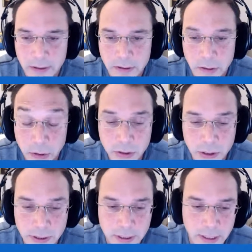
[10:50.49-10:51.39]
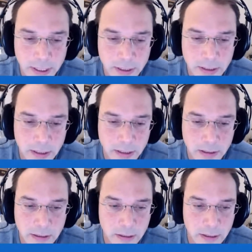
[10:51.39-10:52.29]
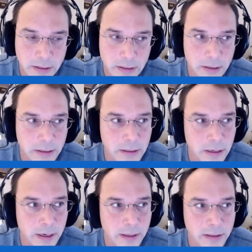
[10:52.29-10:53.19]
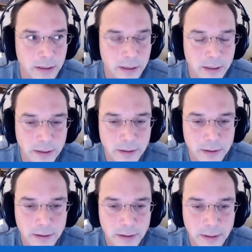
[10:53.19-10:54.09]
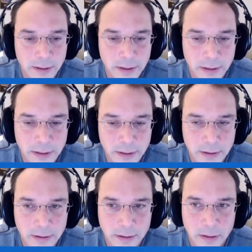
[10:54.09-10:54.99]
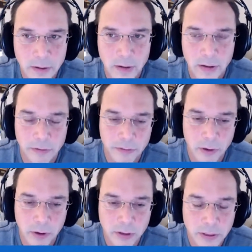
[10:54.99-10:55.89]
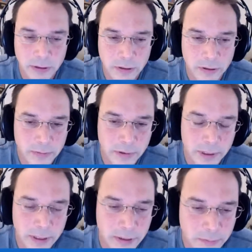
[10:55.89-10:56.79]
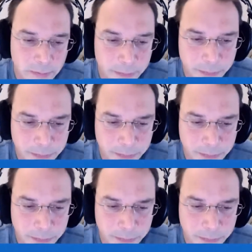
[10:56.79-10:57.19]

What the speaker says: solution, is that it's not it no longer falls under some